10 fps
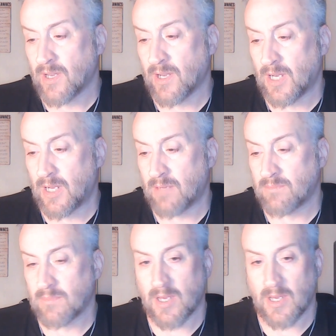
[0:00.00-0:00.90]

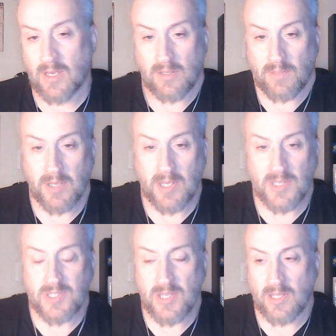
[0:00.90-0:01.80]
The
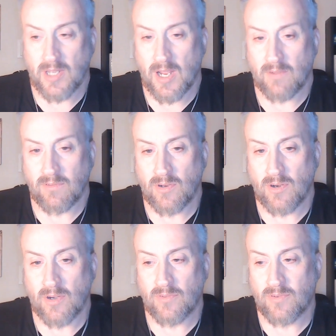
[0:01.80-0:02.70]
biggest thing that I have
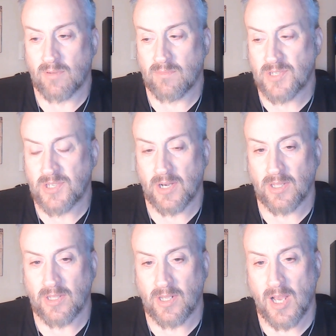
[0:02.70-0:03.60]
learned from
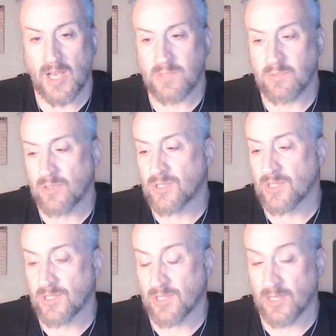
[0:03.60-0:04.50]
studying the Gospels
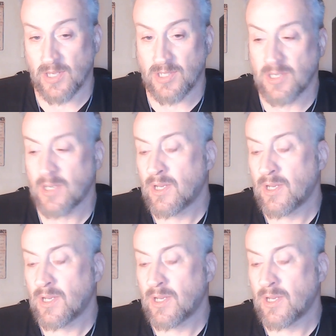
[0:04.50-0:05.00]
is this,